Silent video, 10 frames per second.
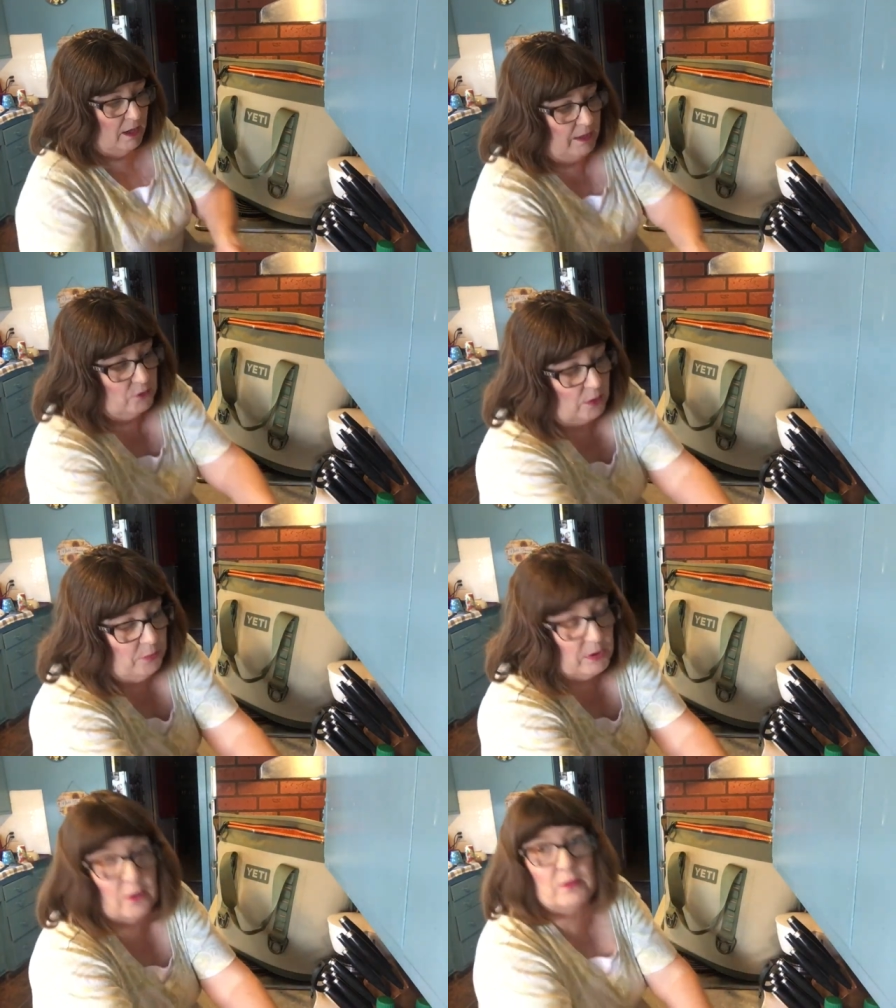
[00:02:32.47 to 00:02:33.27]
and so I
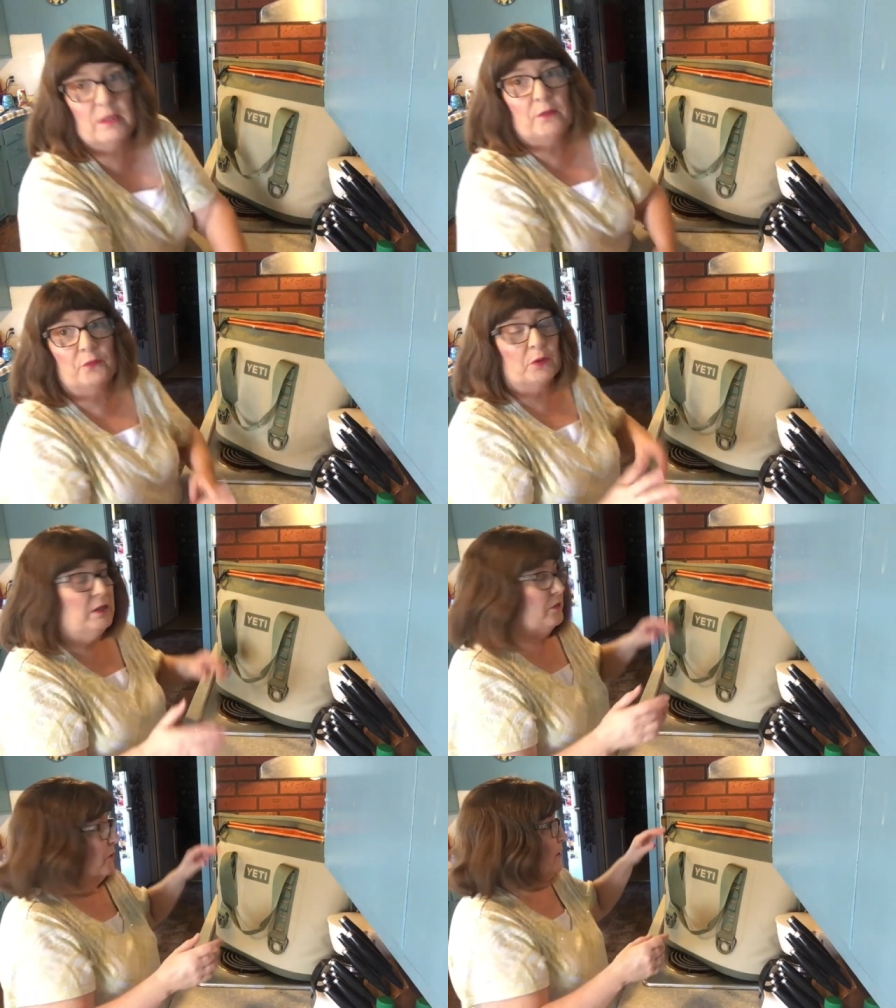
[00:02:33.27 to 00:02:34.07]
put those in the
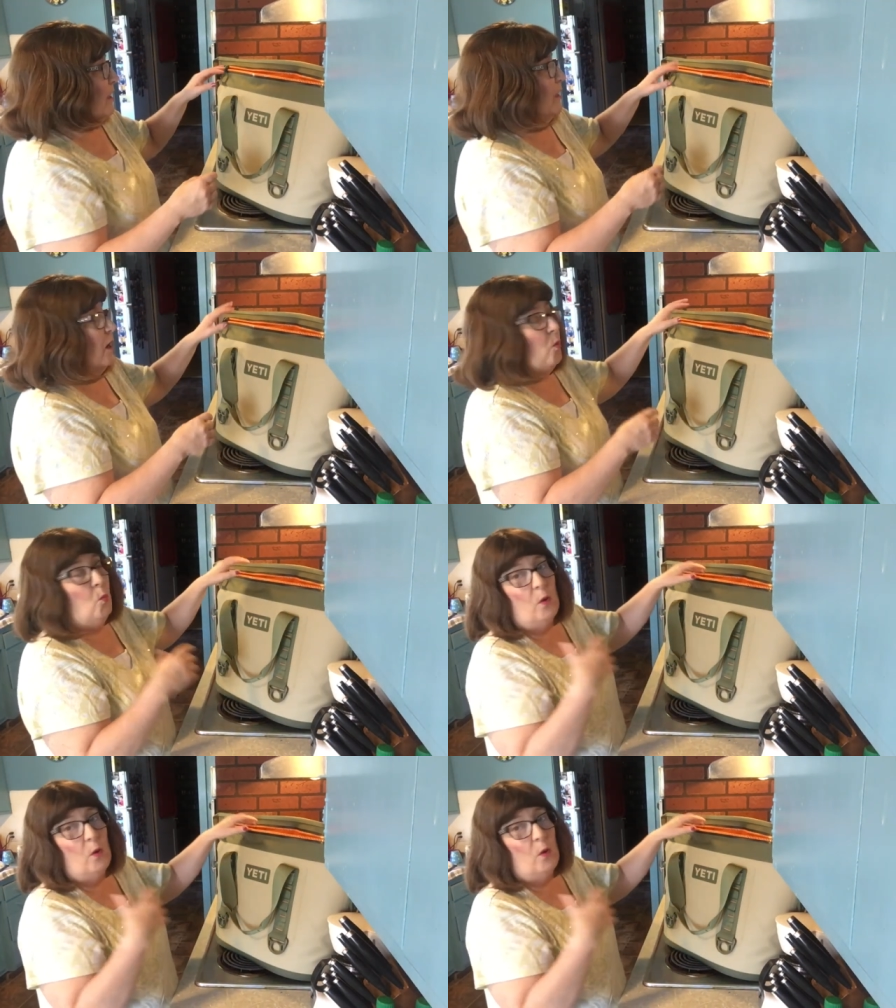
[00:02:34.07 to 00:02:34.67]
freezer and take out